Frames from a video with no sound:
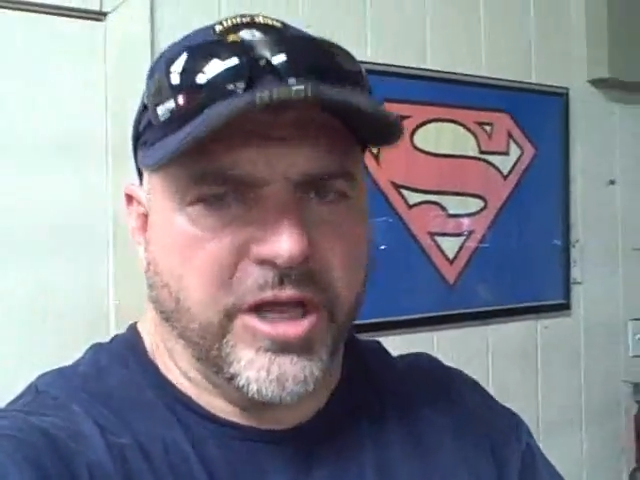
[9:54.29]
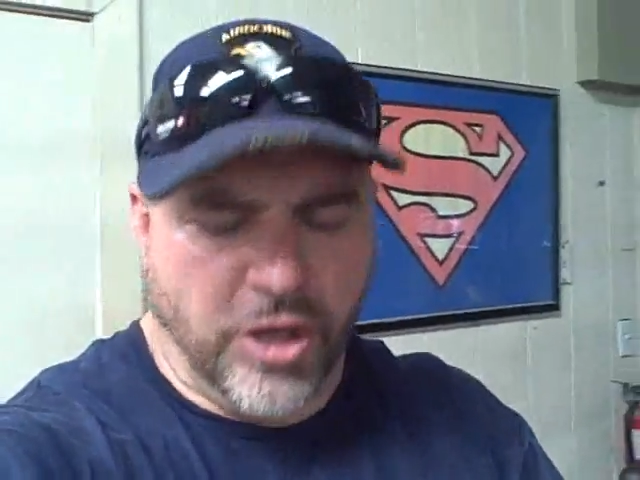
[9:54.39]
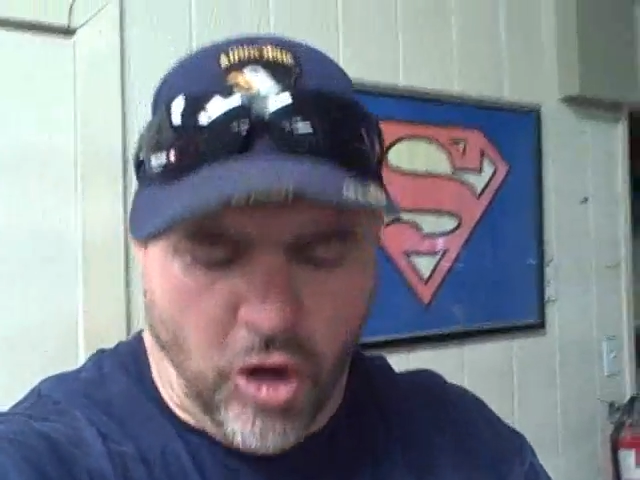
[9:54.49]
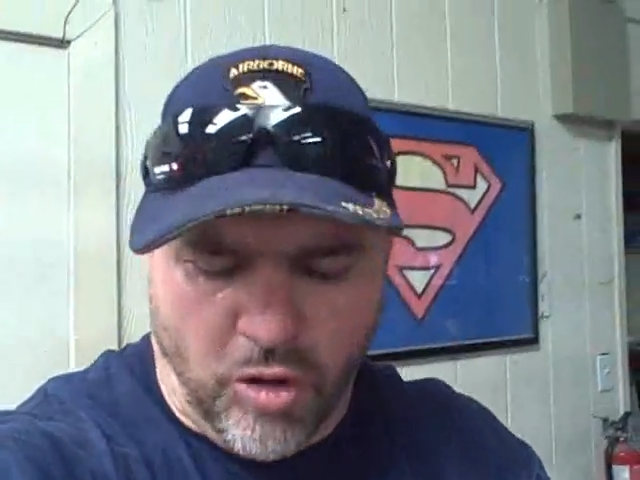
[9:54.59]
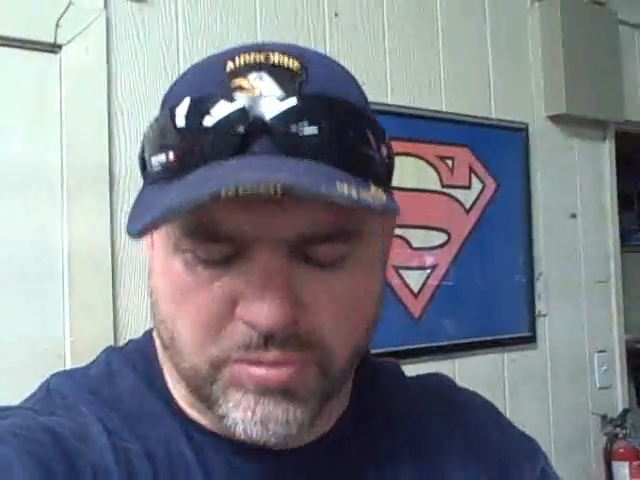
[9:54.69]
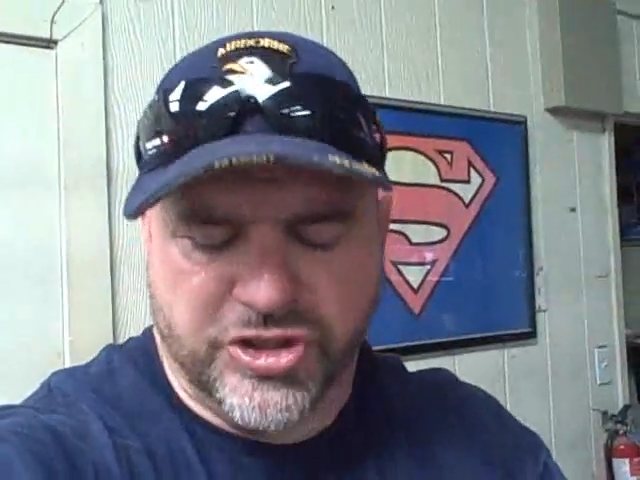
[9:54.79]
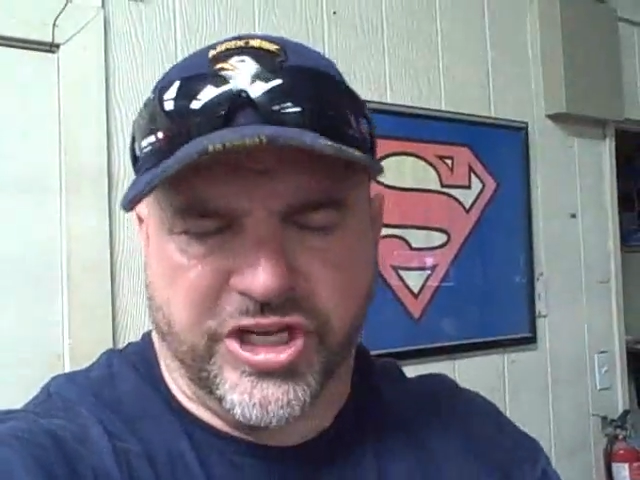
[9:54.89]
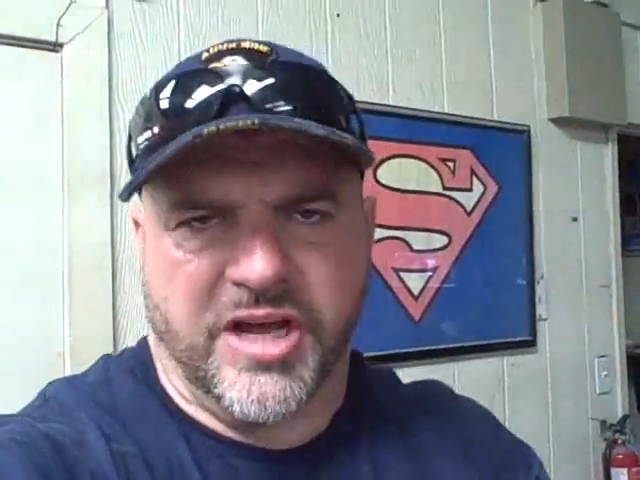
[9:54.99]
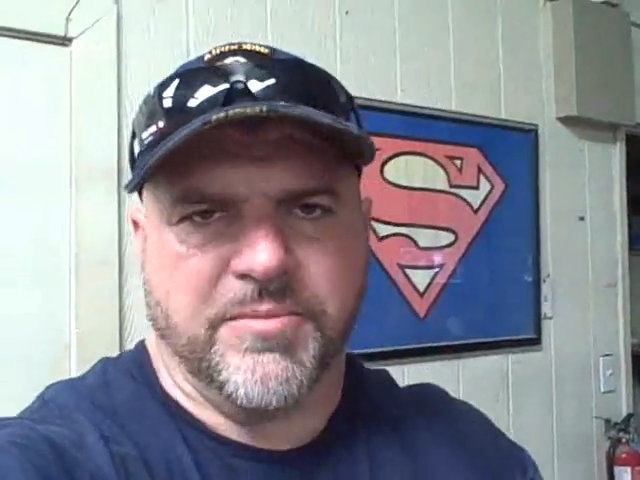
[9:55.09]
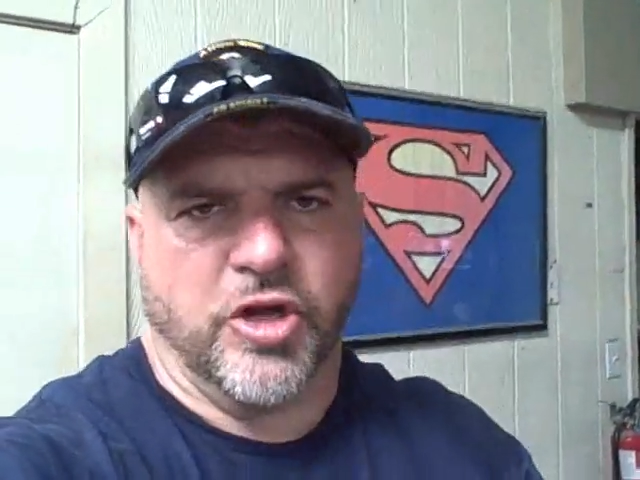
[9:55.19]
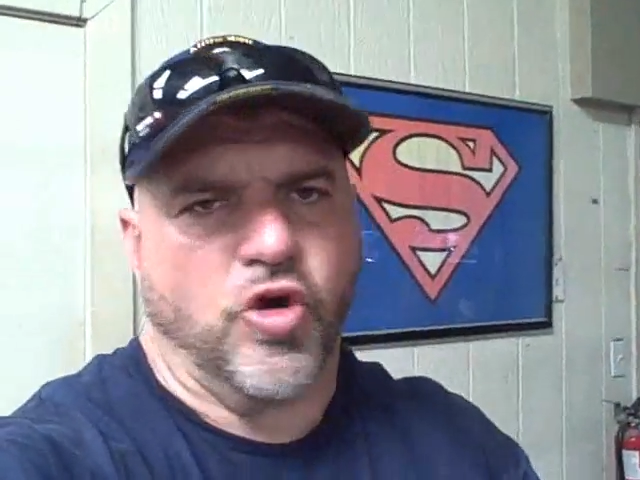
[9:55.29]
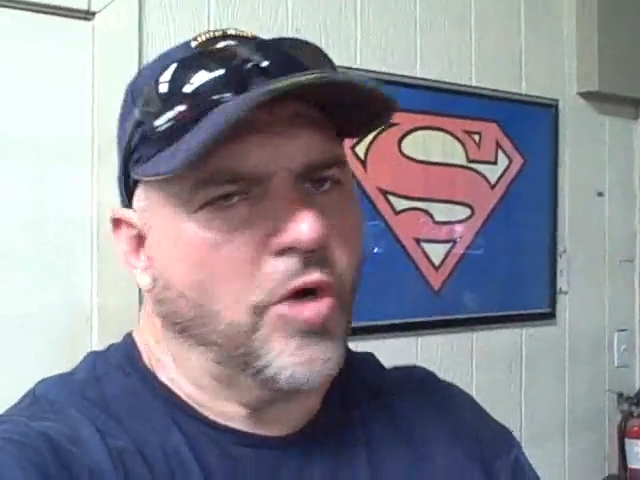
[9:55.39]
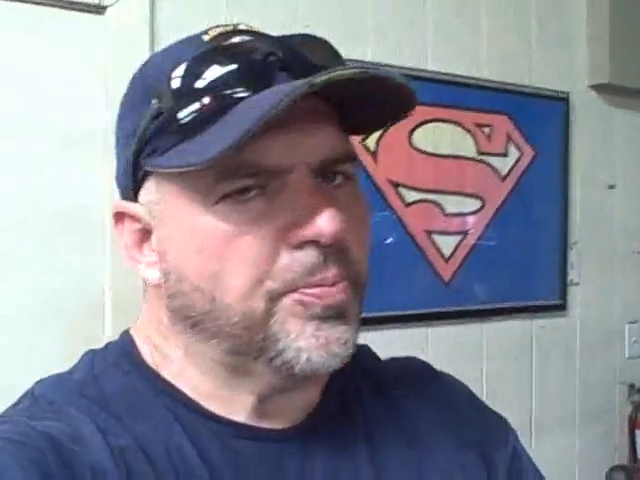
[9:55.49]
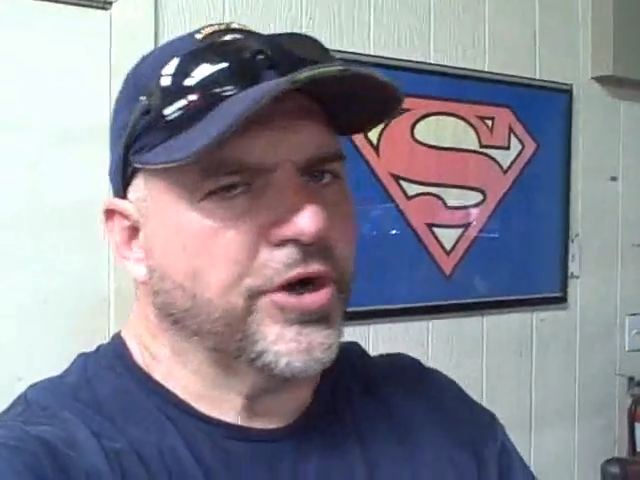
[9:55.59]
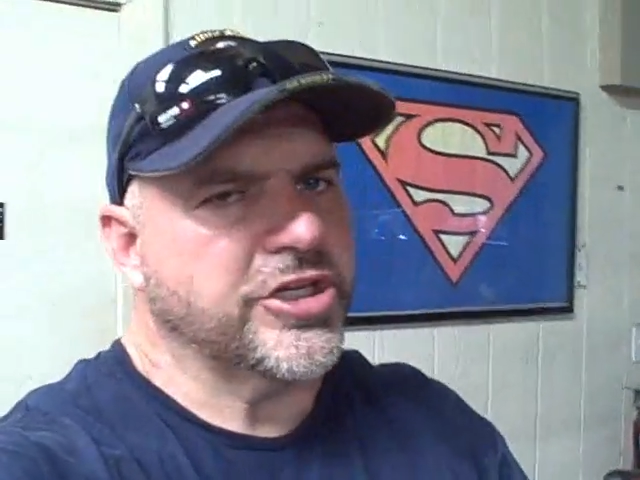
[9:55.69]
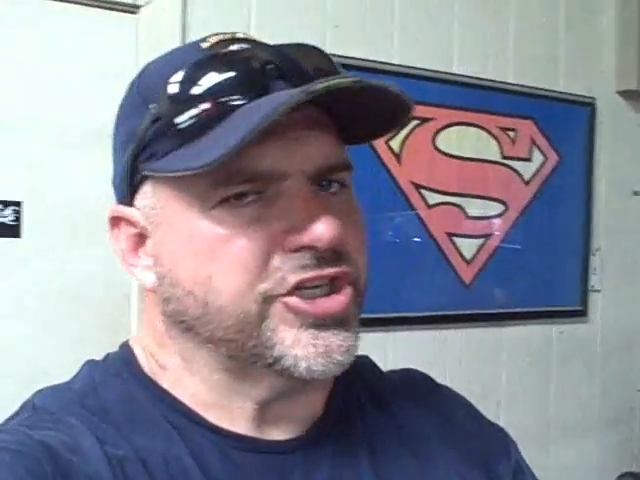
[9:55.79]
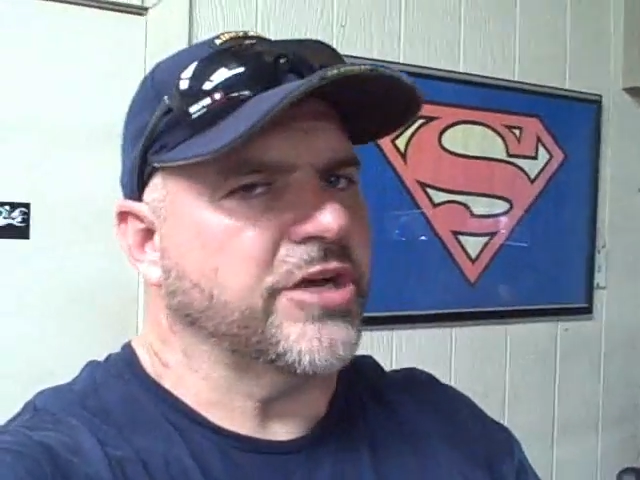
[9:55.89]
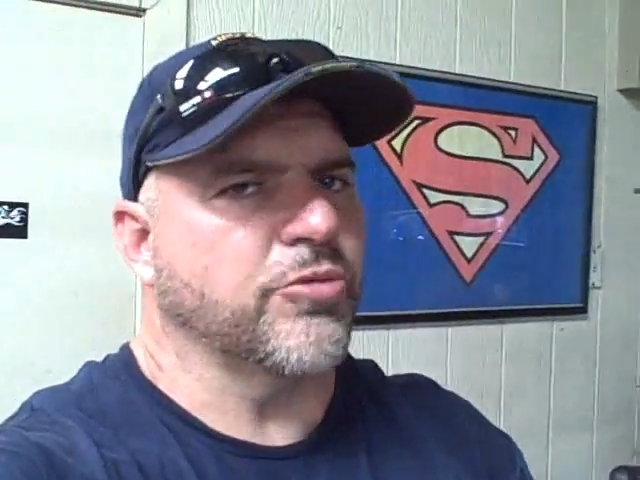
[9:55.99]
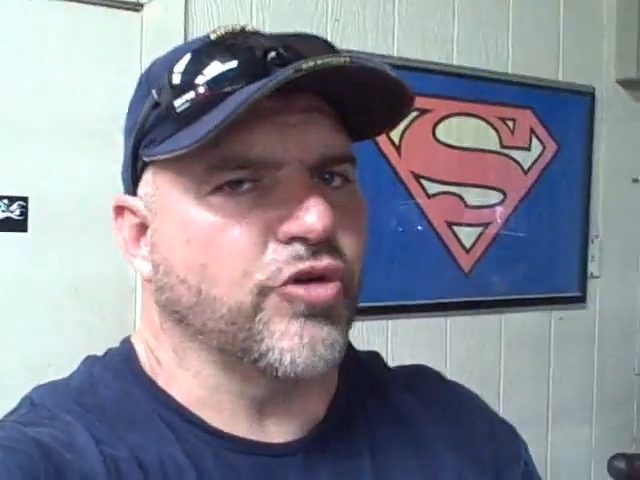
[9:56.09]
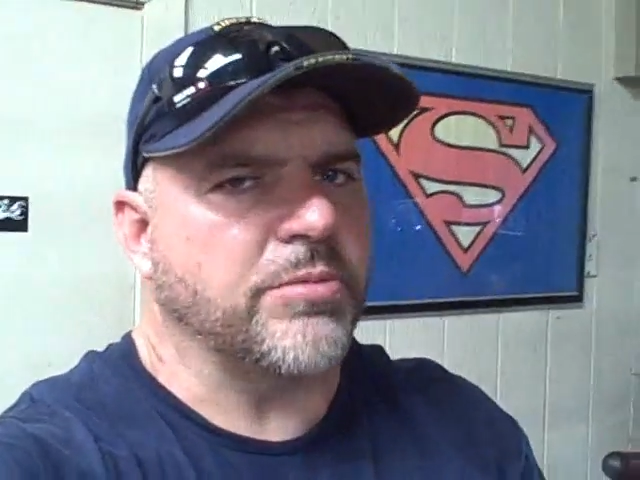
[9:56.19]
and home gym and corporate
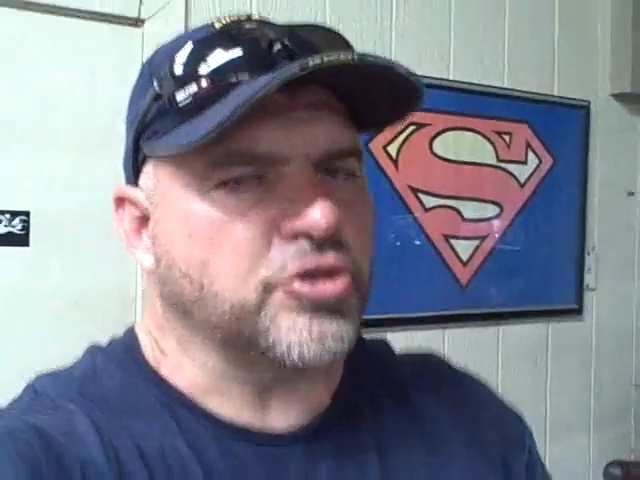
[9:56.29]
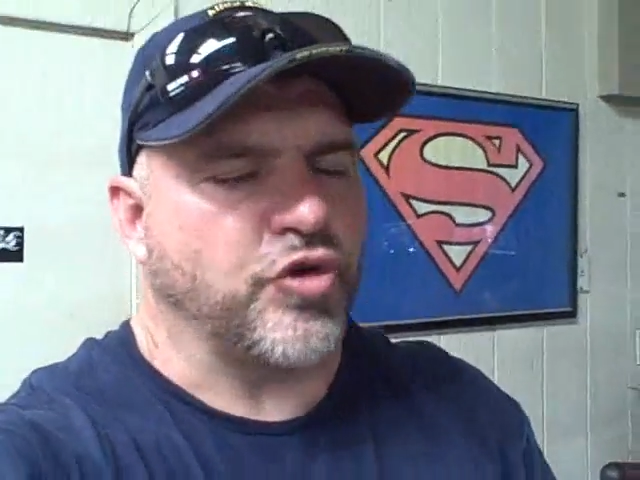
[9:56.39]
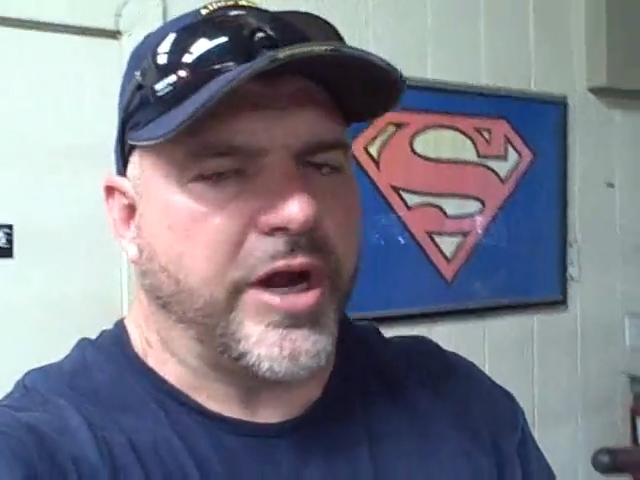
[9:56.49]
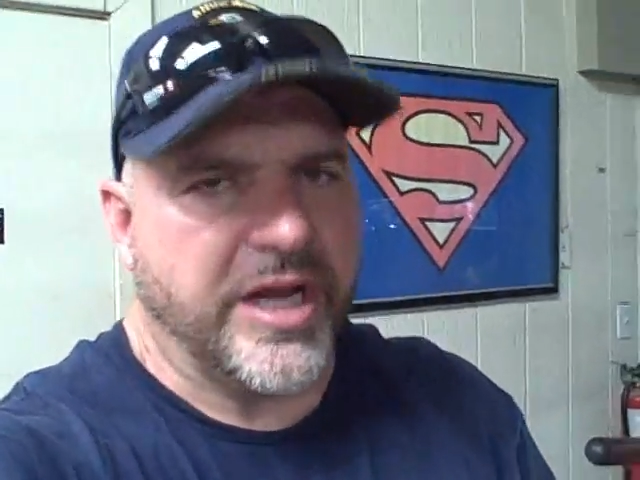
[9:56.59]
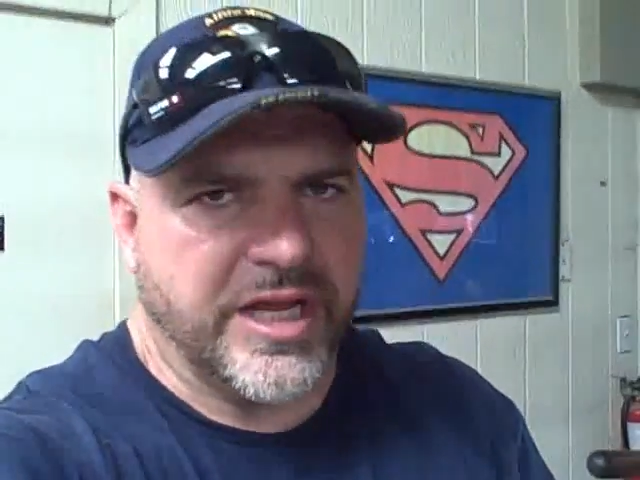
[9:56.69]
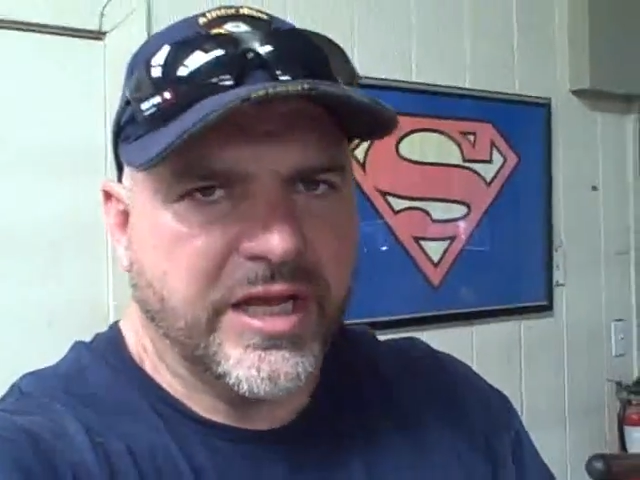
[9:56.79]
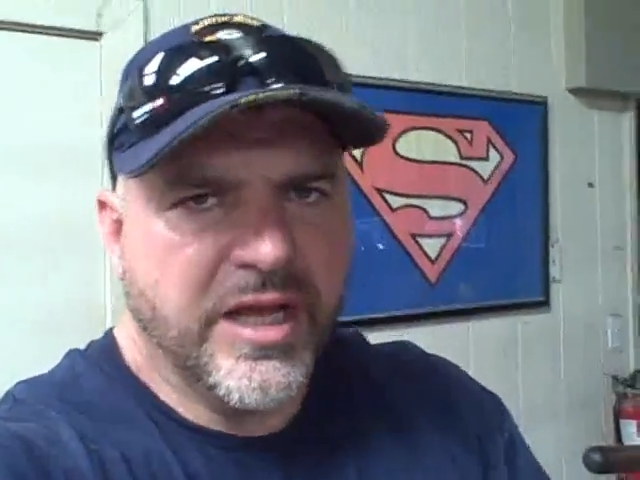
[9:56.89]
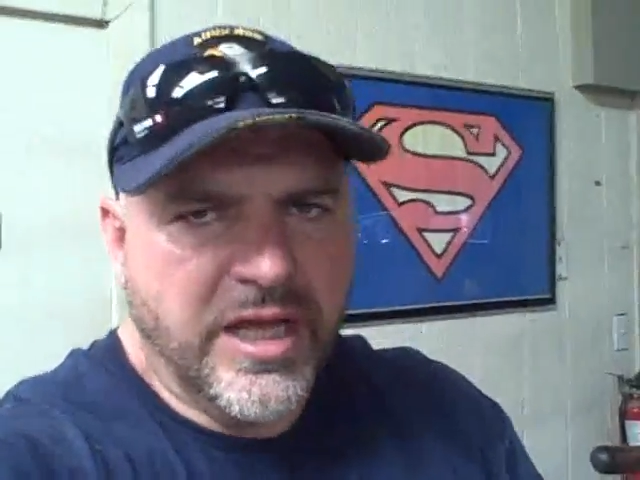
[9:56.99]
gym grip training.